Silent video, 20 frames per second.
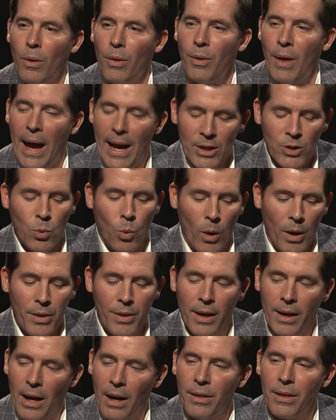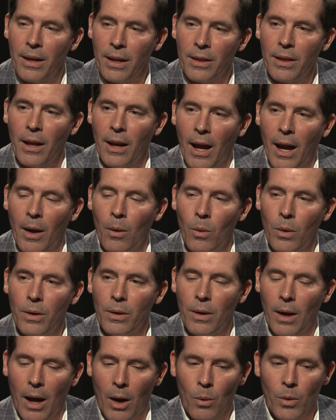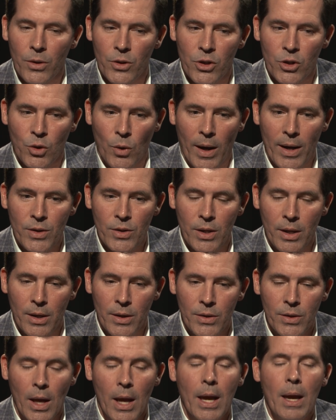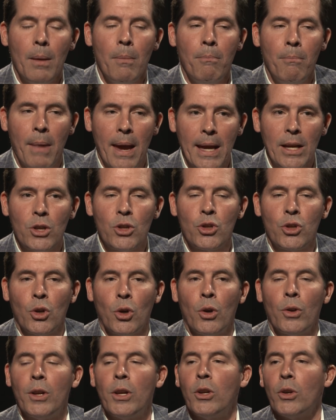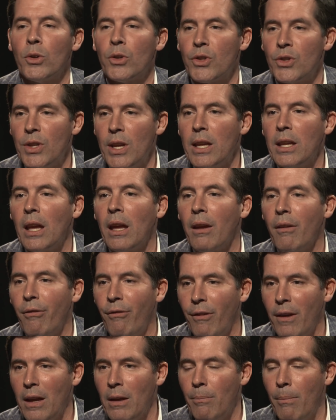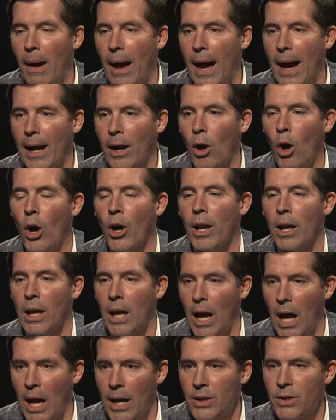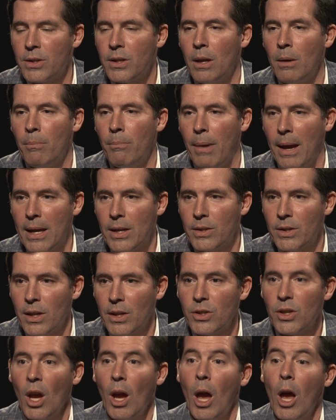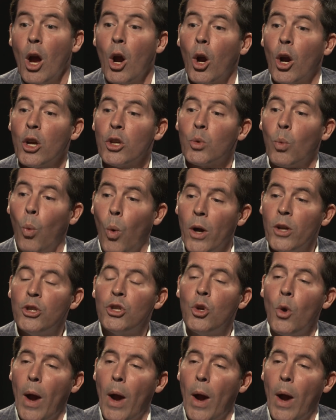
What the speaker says: that's one thing I think that I would stress is make sure that you're seeking feedback on a constant basis, because once you